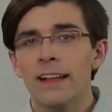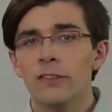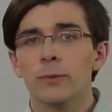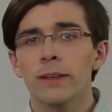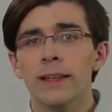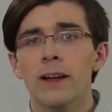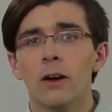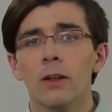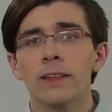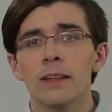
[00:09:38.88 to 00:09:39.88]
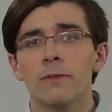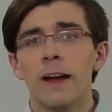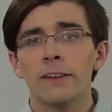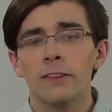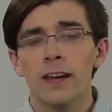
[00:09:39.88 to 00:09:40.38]
That's really all the
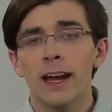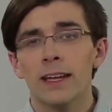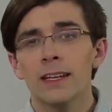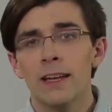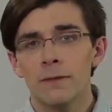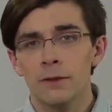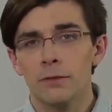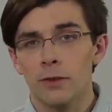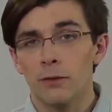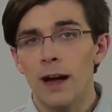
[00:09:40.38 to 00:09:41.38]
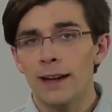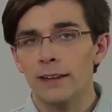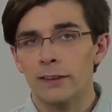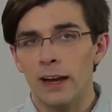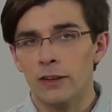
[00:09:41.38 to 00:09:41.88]
advice that I can give you for the
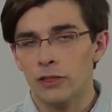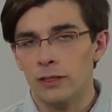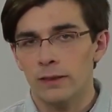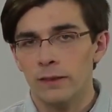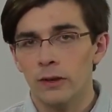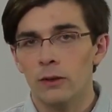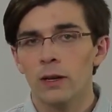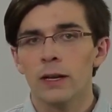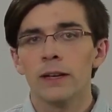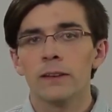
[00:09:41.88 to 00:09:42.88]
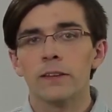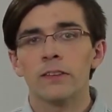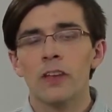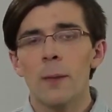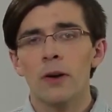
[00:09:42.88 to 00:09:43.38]
writing section. So, to
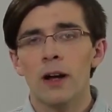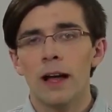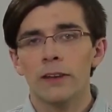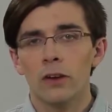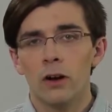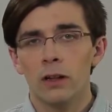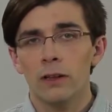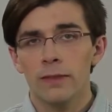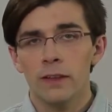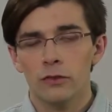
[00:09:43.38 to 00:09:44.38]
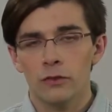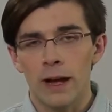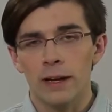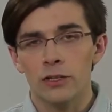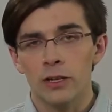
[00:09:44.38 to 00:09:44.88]
summarize all of these
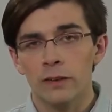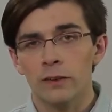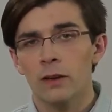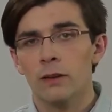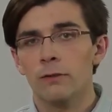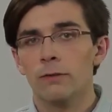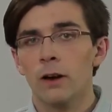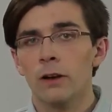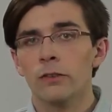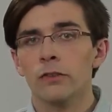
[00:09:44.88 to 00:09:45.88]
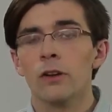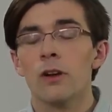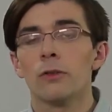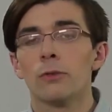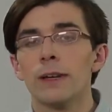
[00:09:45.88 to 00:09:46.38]
strategies, first,
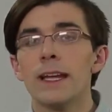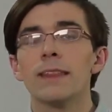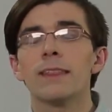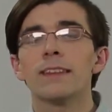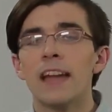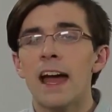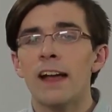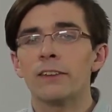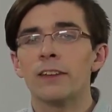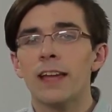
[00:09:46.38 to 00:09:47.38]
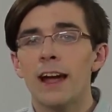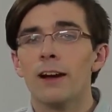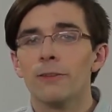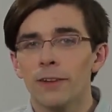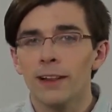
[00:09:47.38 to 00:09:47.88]
read the task
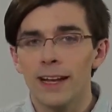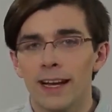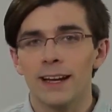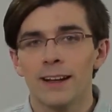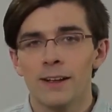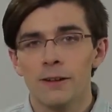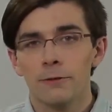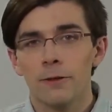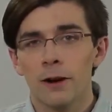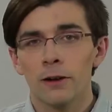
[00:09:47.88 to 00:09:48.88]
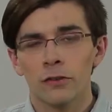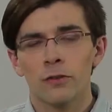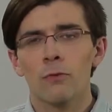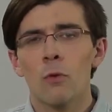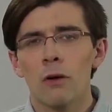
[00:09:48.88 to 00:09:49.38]
carefully.
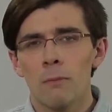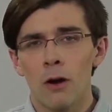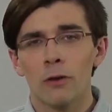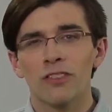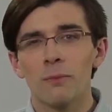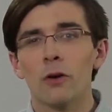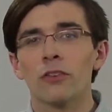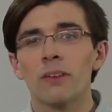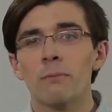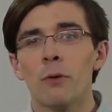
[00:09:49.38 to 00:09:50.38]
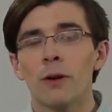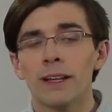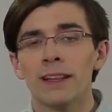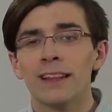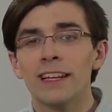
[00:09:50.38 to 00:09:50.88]
First, foremost, most
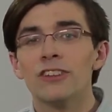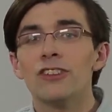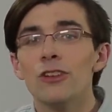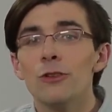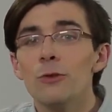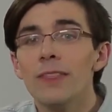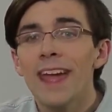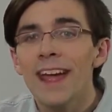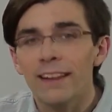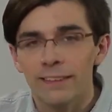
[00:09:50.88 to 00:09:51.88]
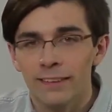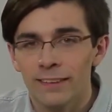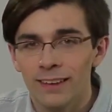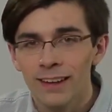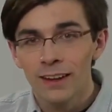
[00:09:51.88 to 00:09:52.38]
importantly, do
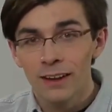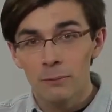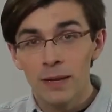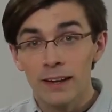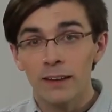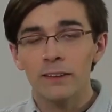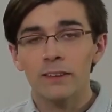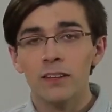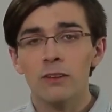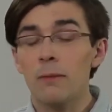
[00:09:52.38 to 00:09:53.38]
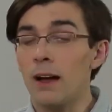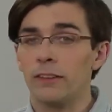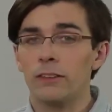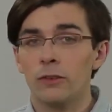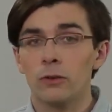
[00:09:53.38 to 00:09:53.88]
this because you
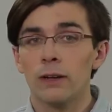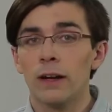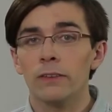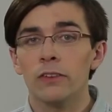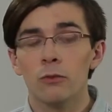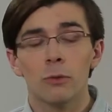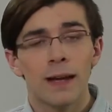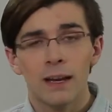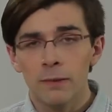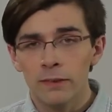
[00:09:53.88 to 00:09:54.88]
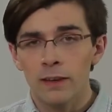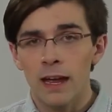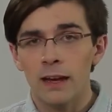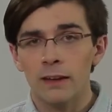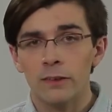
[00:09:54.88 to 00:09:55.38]
must, or else you will make
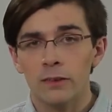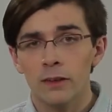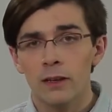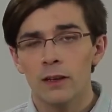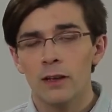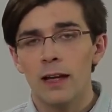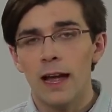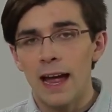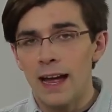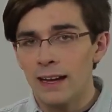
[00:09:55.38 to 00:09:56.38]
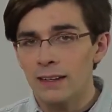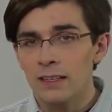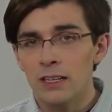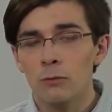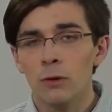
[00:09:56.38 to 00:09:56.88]
mistakes
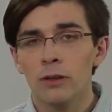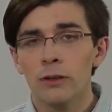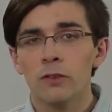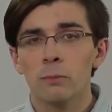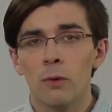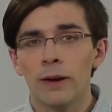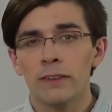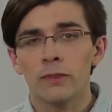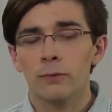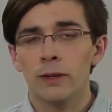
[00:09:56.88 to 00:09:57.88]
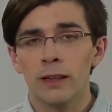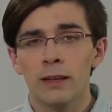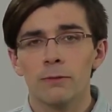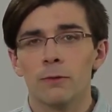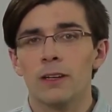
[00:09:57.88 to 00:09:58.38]
and you will lose points
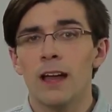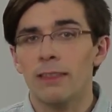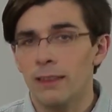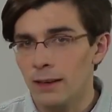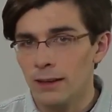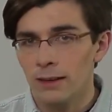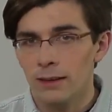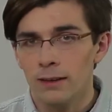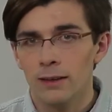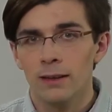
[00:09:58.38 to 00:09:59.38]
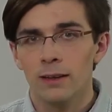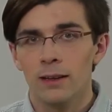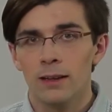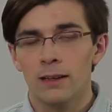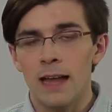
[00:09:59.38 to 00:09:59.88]
really for nothing.
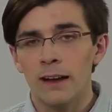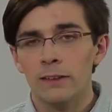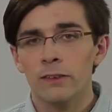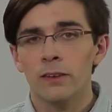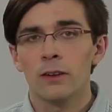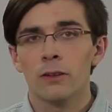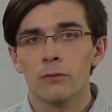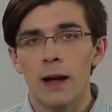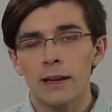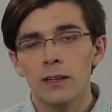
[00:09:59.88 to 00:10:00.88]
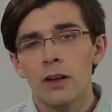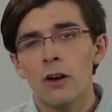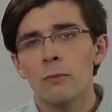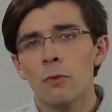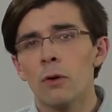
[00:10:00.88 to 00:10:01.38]
Next, write
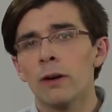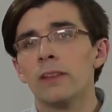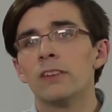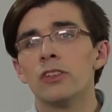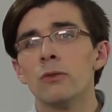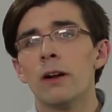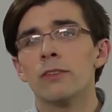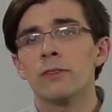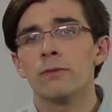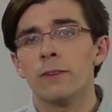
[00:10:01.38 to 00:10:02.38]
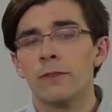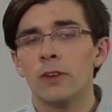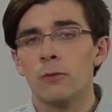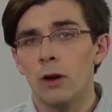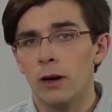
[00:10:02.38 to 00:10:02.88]
no more than
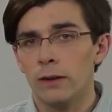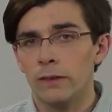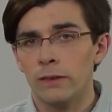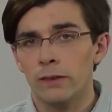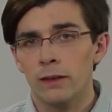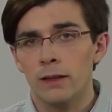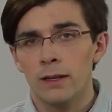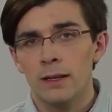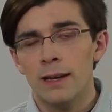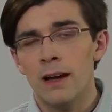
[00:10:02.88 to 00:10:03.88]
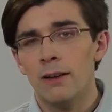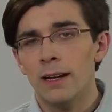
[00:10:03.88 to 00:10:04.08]
250 words. Now,